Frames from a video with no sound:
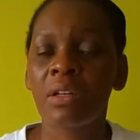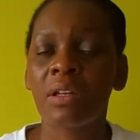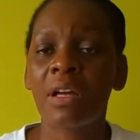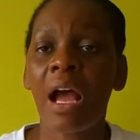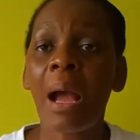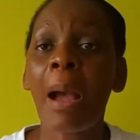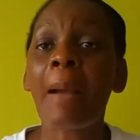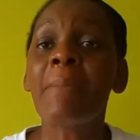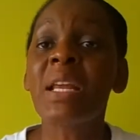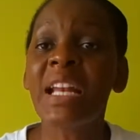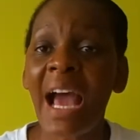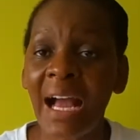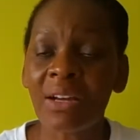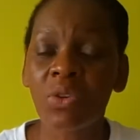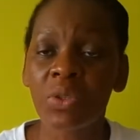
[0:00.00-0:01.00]
I'm in
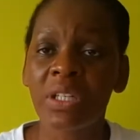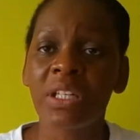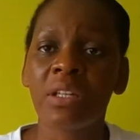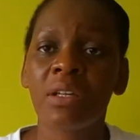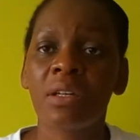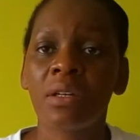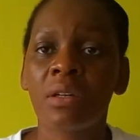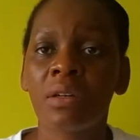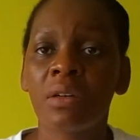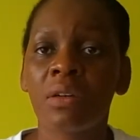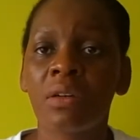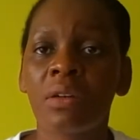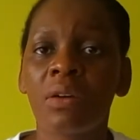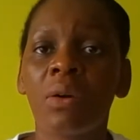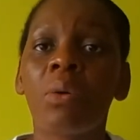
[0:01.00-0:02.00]
agony.
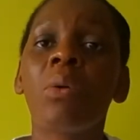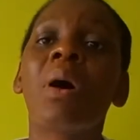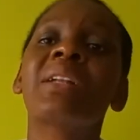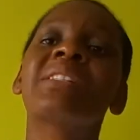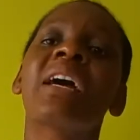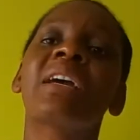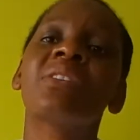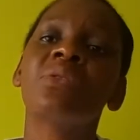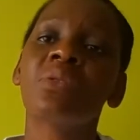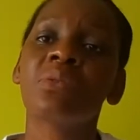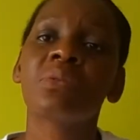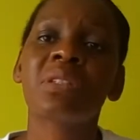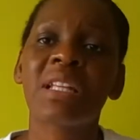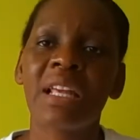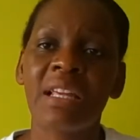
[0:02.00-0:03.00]
What are you
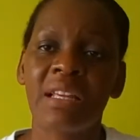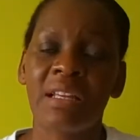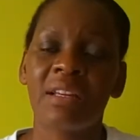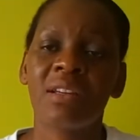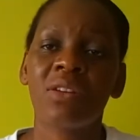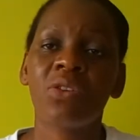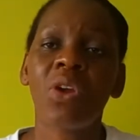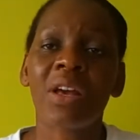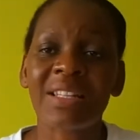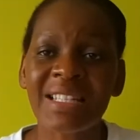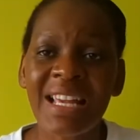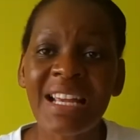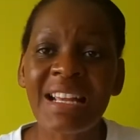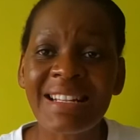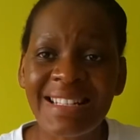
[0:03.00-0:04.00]
saying? You are
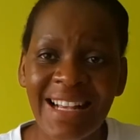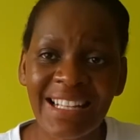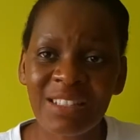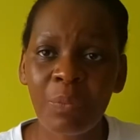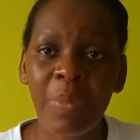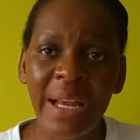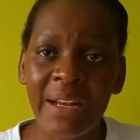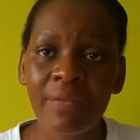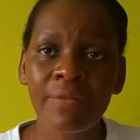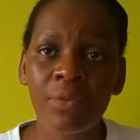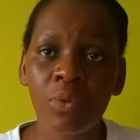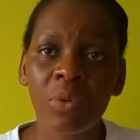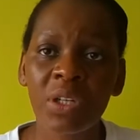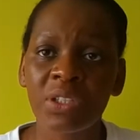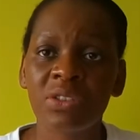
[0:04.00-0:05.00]
saying such painful
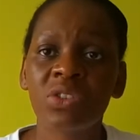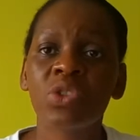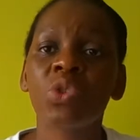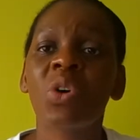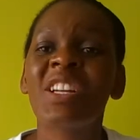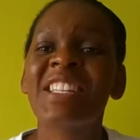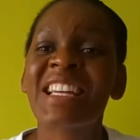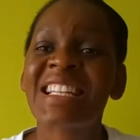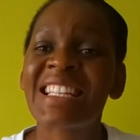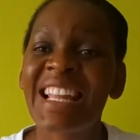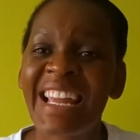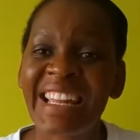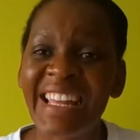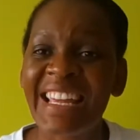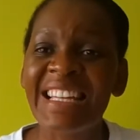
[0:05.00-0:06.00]
words. You are just
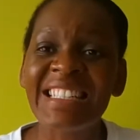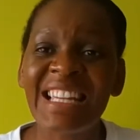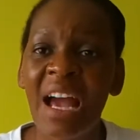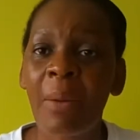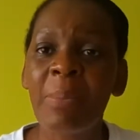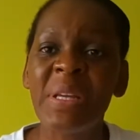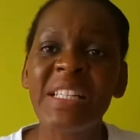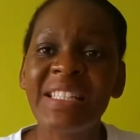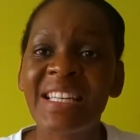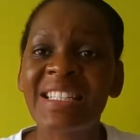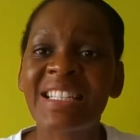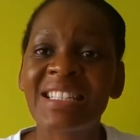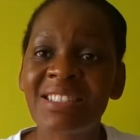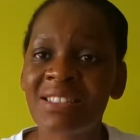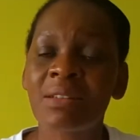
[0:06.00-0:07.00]
like intermittent
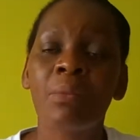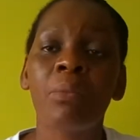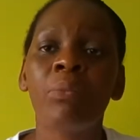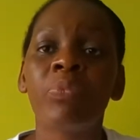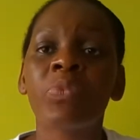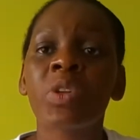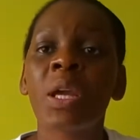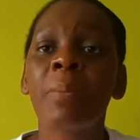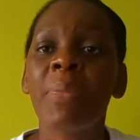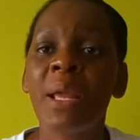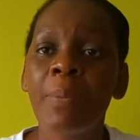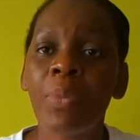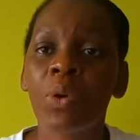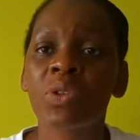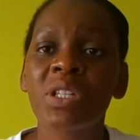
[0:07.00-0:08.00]
stream.
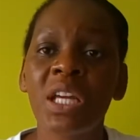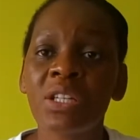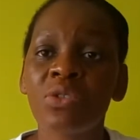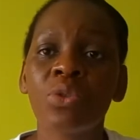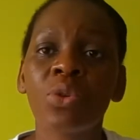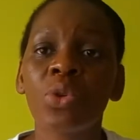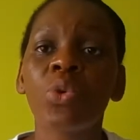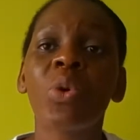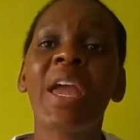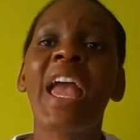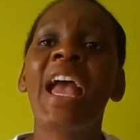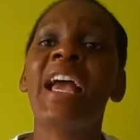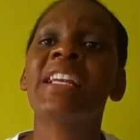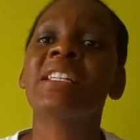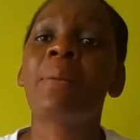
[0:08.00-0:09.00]
People turn to you
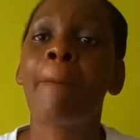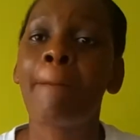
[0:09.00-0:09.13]
and